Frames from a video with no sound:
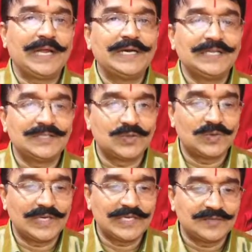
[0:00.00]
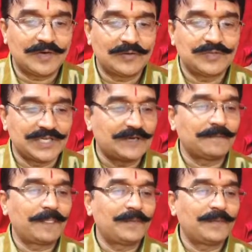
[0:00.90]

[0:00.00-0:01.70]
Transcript: that is known as voucher.